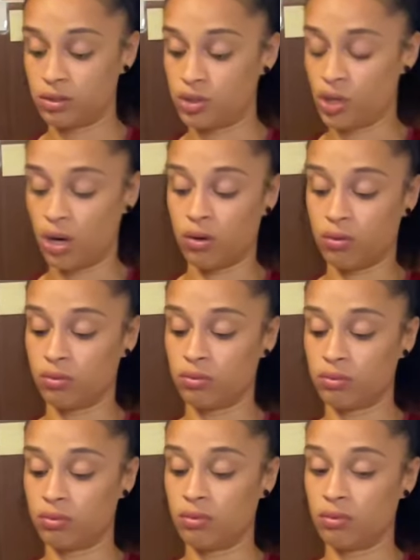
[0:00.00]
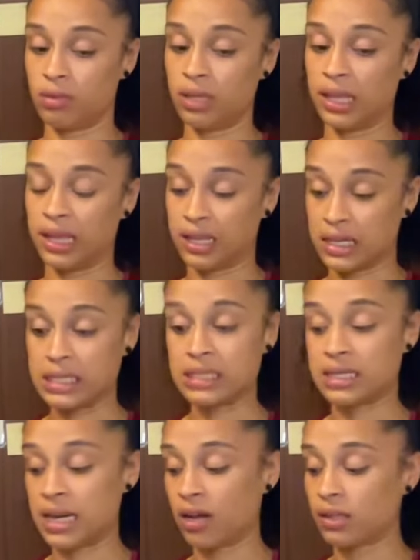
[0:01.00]
Don't.
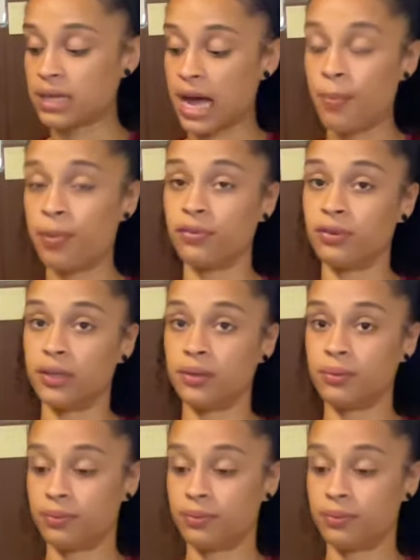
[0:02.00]
Stay on top of it.